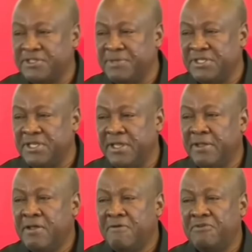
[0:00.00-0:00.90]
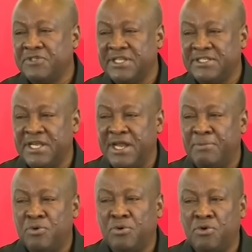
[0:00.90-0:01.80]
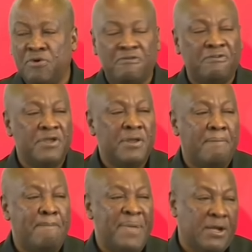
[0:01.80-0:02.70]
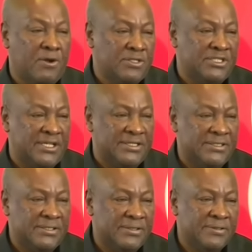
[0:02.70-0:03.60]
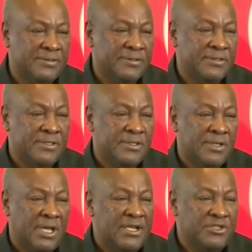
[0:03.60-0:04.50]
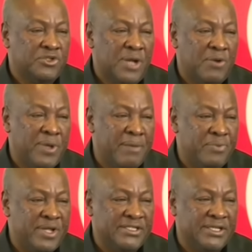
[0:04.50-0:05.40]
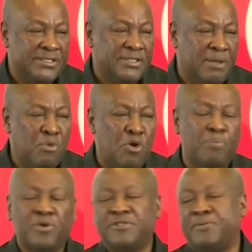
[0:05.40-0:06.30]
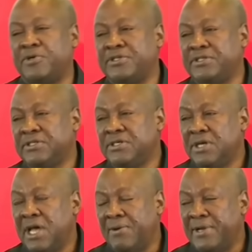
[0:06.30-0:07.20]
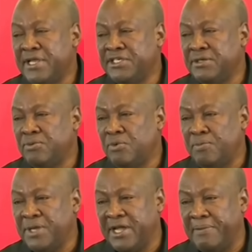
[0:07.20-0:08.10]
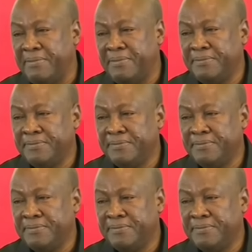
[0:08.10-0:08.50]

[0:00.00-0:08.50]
proximity for sustainable growth, beckons us. And the sooner we embrace it, the more prosperous our nation will become.